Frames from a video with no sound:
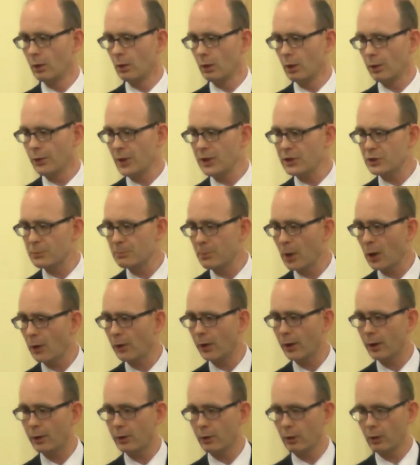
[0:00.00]
And this
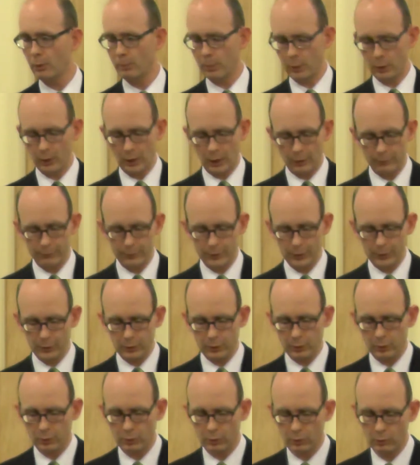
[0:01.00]
miracle,
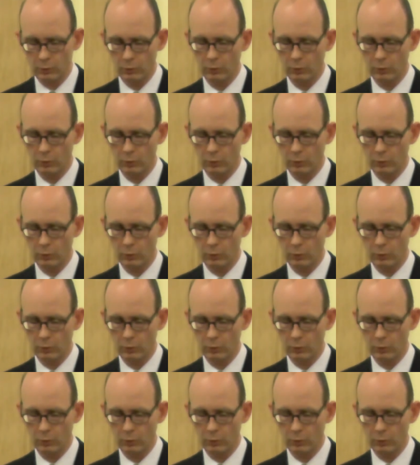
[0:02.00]
beloved,